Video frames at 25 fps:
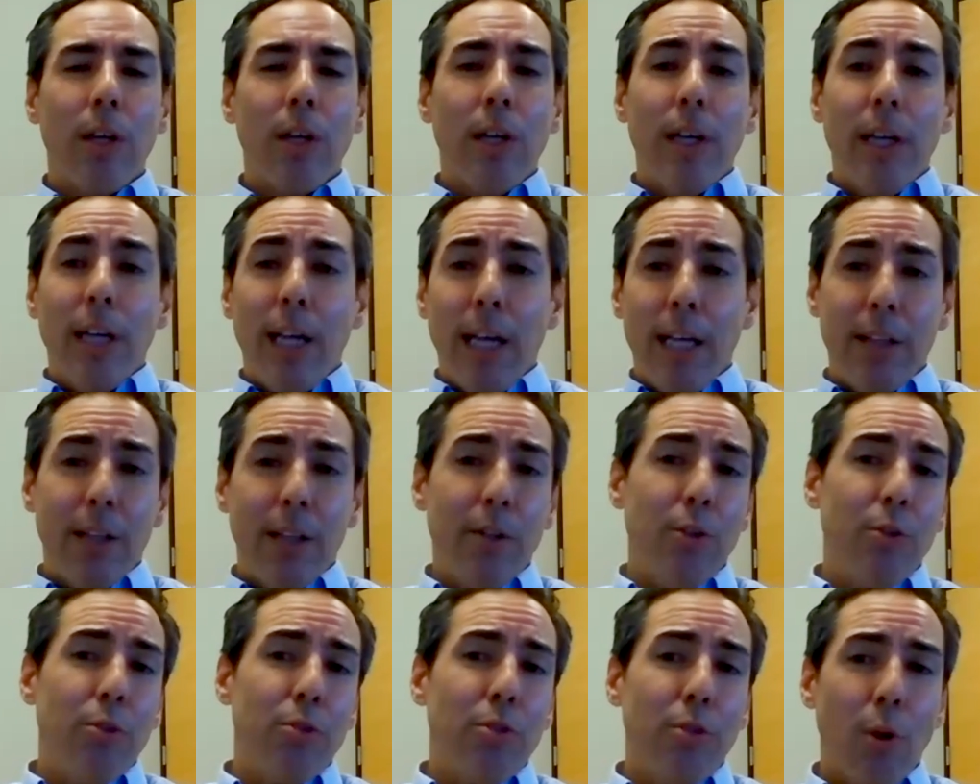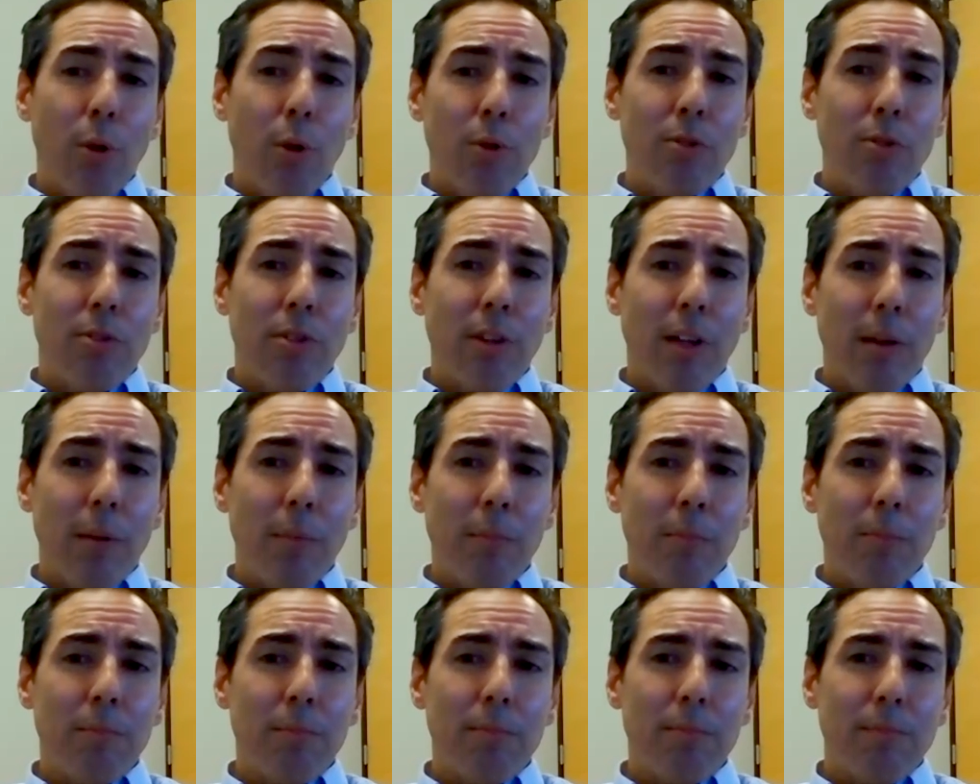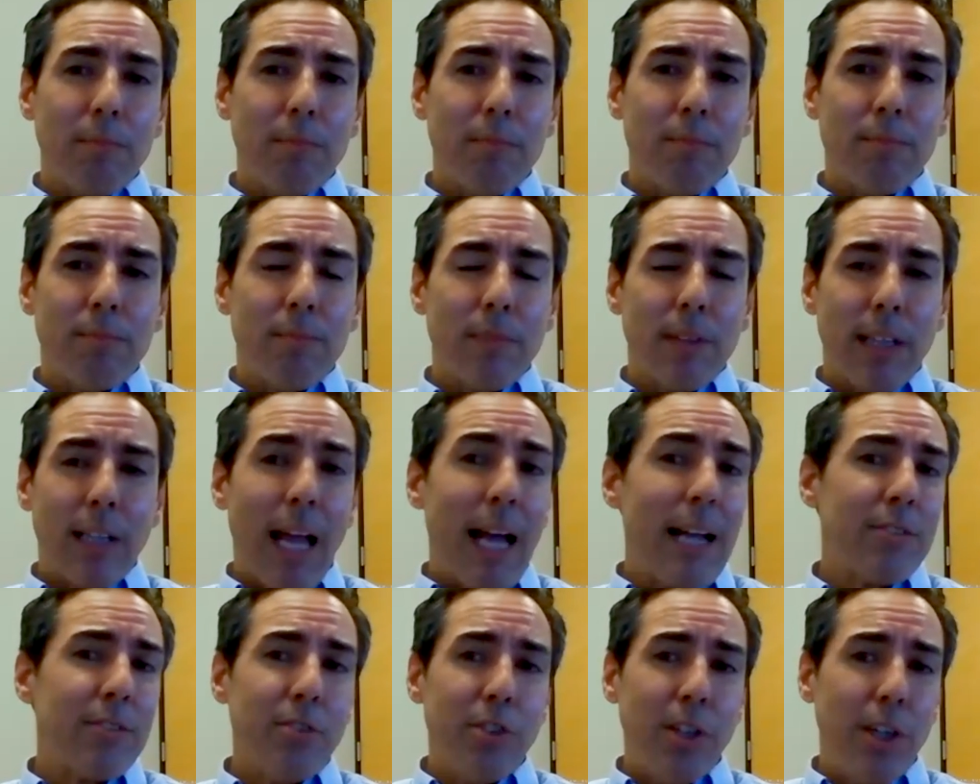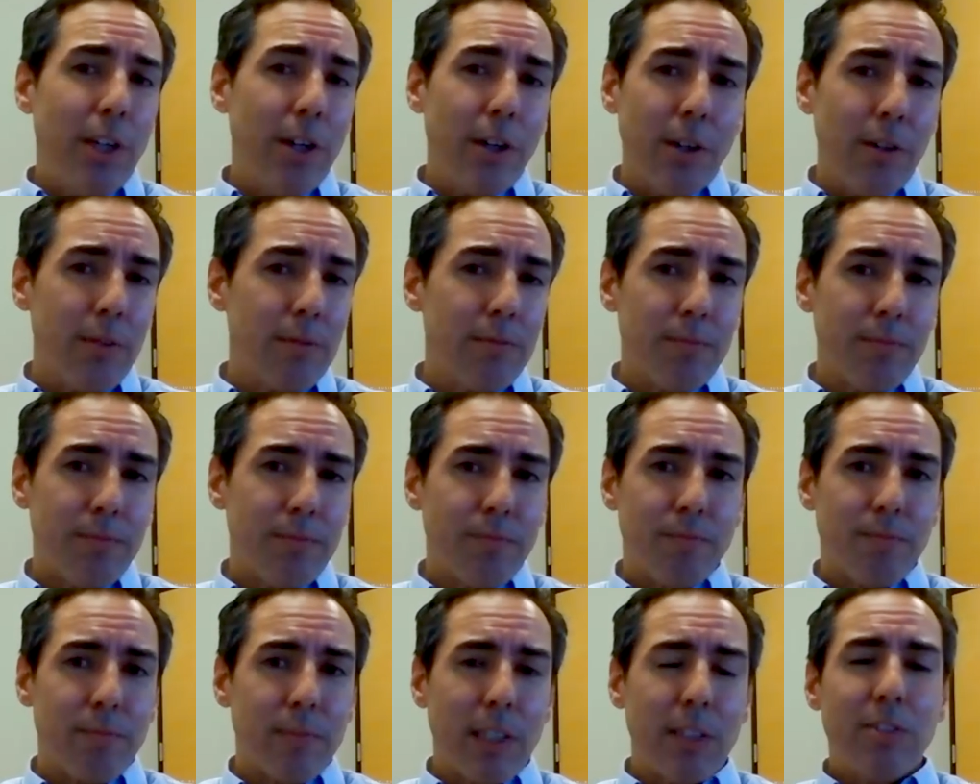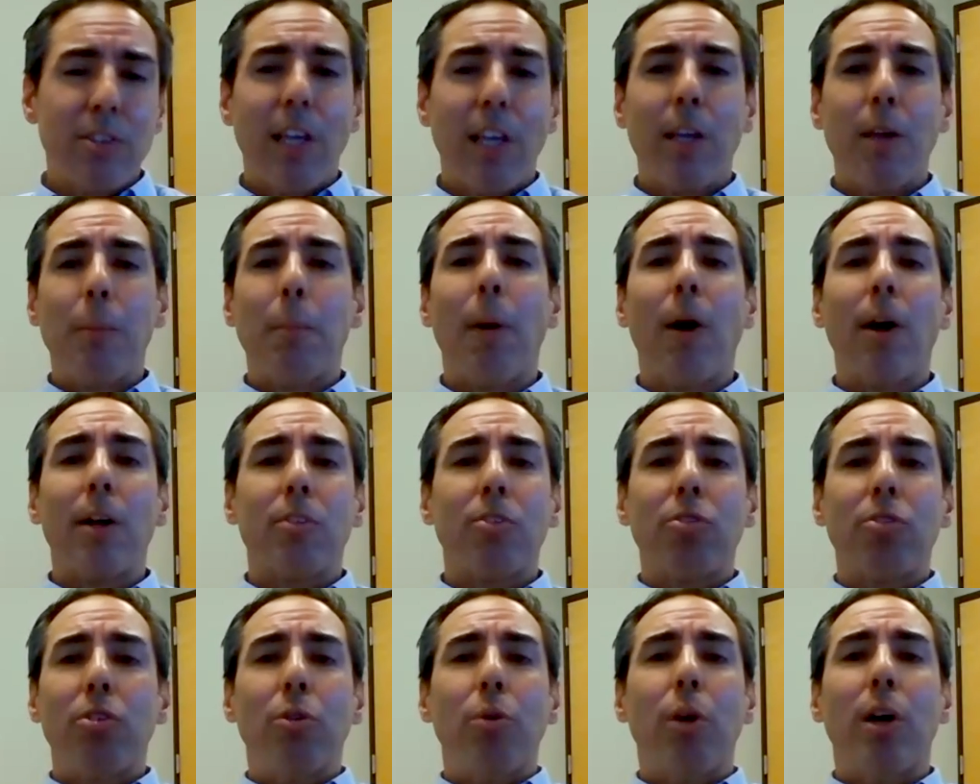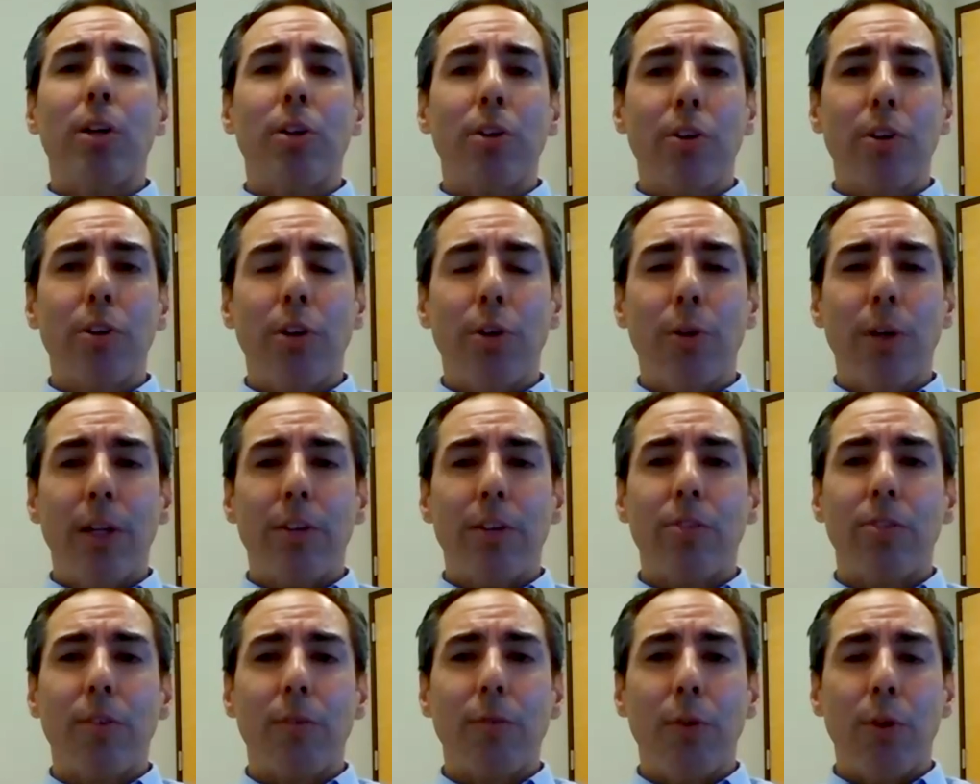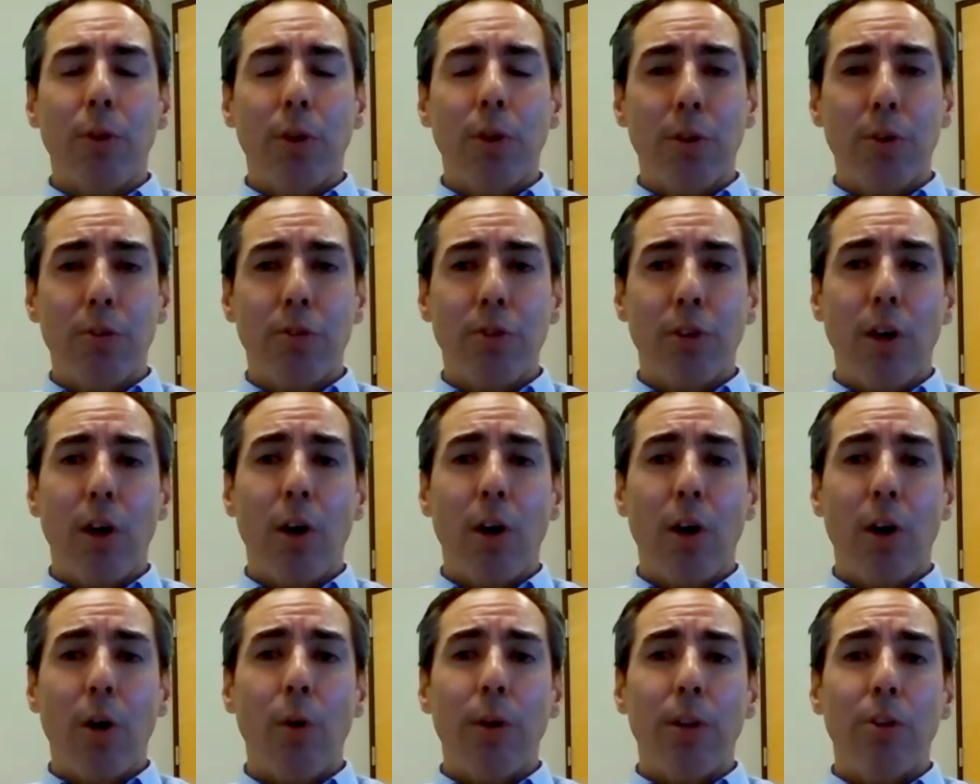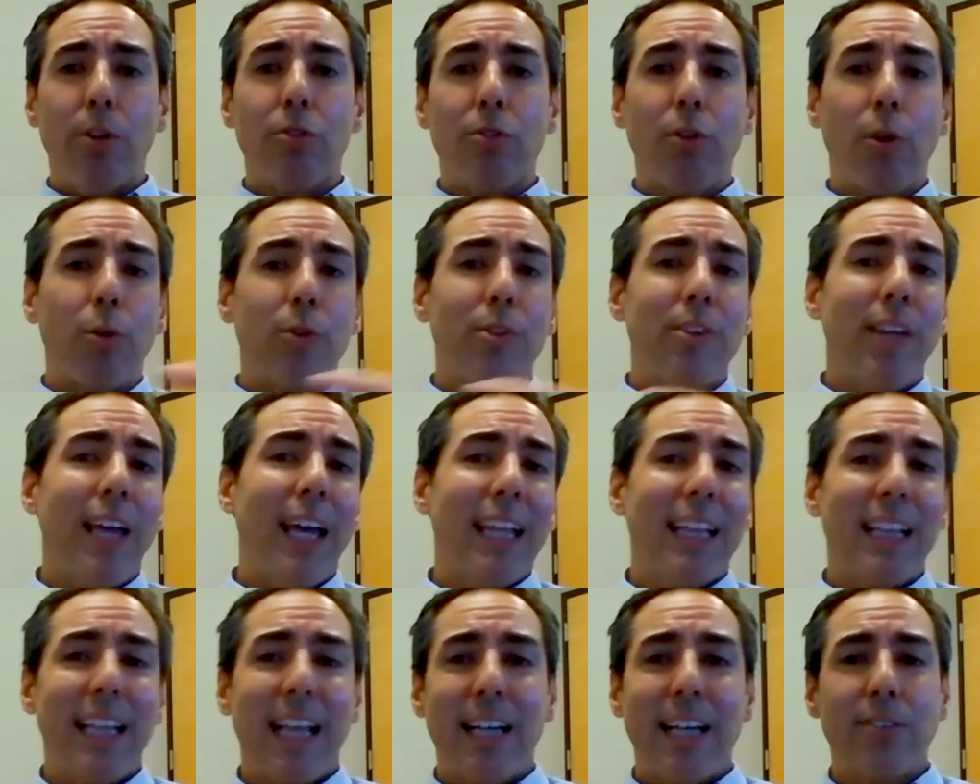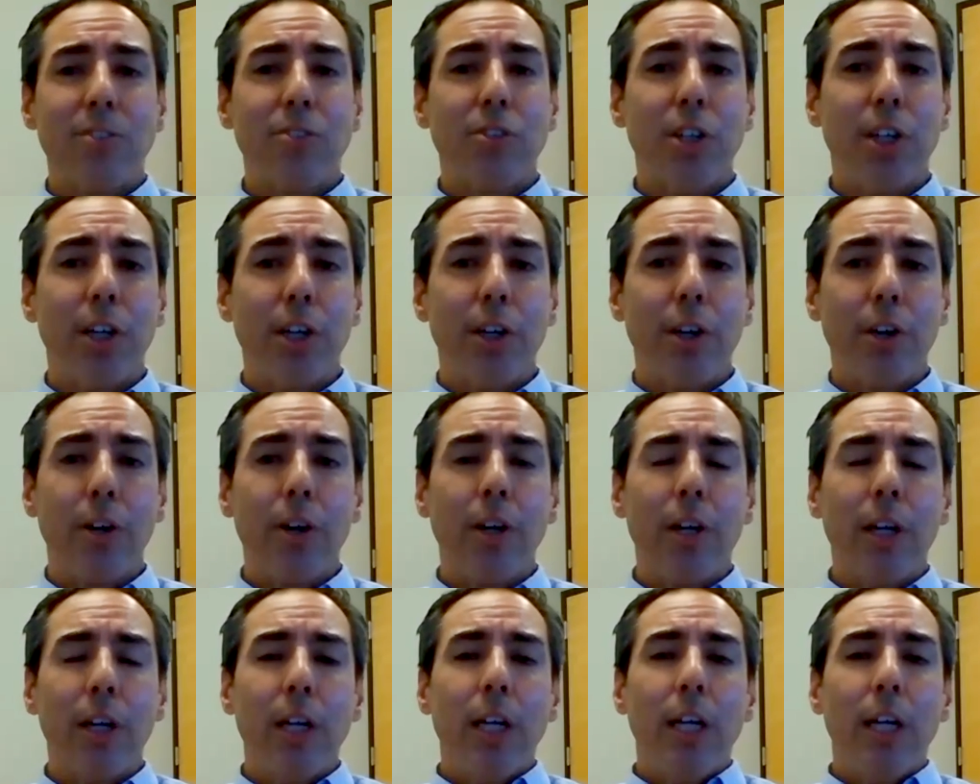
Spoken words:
and then you sold some last year, let's say you bought 200 units a few years ago and you sold 10 last year,